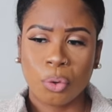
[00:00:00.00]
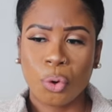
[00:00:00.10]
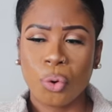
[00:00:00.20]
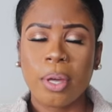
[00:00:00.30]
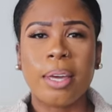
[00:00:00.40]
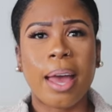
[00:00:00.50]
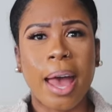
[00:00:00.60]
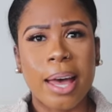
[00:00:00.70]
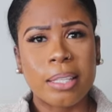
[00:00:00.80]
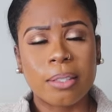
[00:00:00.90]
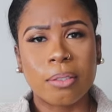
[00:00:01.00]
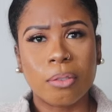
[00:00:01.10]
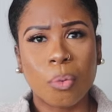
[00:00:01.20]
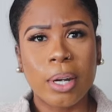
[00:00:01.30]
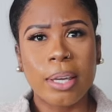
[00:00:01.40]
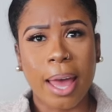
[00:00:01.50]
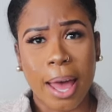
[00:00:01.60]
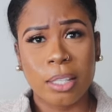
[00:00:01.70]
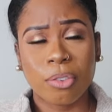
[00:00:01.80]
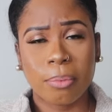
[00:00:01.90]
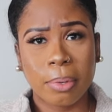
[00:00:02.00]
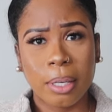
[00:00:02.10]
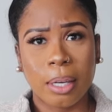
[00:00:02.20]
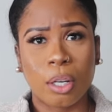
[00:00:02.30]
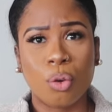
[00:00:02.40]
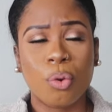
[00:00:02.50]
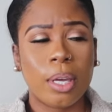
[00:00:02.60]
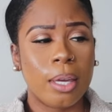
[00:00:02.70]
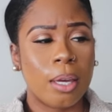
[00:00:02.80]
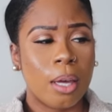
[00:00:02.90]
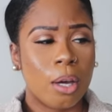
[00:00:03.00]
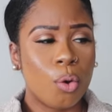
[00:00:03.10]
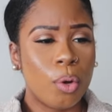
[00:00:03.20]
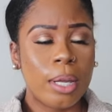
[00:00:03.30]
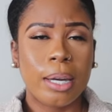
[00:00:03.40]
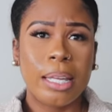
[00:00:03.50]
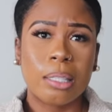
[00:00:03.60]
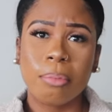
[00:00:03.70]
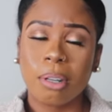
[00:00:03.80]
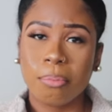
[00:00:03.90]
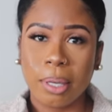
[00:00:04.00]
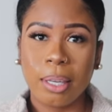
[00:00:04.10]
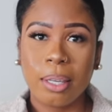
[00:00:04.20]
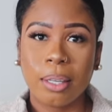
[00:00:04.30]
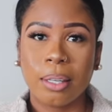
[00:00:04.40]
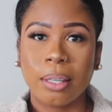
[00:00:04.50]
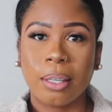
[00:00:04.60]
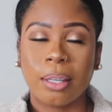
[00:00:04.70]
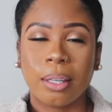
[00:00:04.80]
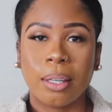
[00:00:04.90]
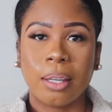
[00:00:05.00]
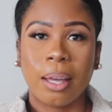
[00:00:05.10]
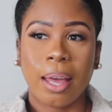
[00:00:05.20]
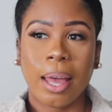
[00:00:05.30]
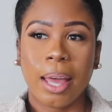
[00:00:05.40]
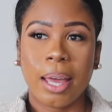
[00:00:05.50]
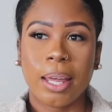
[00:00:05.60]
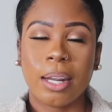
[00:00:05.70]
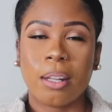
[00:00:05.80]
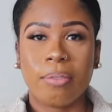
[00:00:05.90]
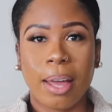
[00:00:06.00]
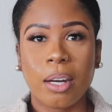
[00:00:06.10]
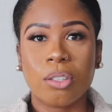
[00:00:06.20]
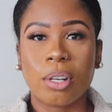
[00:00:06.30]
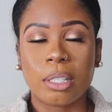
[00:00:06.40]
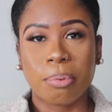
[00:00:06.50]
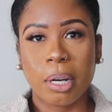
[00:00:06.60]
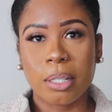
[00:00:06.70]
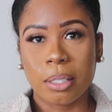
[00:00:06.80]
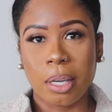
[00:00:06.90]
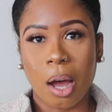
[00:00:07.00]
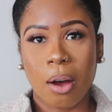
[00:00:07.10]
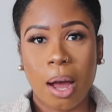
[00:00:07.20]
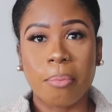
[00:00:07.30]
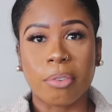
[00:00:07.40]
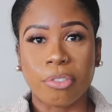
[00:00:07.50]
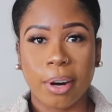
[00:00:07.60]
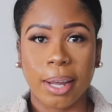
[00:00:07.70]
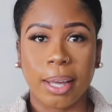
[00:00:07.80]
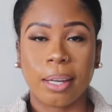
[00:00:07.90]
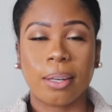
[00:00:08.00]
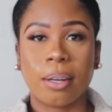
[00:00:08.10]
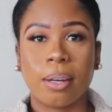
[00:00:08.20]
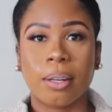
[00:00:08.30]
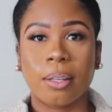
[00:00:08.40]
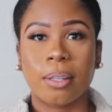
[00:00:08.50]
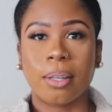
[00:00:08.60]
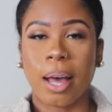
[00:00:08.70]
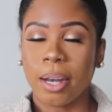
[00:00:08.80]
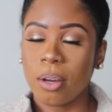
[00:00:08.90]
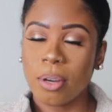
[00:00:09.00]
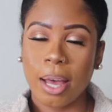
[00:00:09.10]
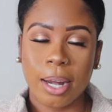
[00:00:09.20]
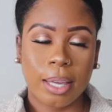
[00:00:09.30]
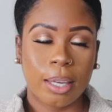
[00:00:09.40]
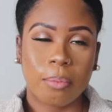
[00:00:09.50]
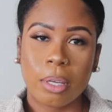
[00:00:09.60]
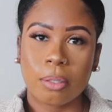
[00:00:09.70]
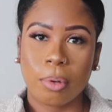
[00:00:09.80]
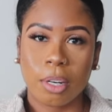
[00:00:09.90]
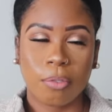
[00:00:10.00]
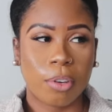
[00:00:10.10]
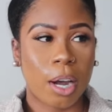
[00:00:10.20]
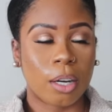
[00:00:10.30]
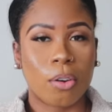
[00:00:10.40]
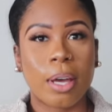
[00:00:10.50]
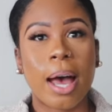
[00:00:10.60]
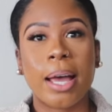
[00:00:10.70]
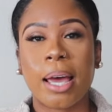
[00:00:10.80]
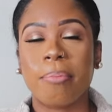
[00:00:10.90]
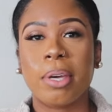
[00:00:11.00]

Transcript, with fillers: who he has, what he has for me and who he who he needs me to be. And in the vein of transparency, y'all, I'm afraid. I know God didn't give me a spirit of fear. I know God got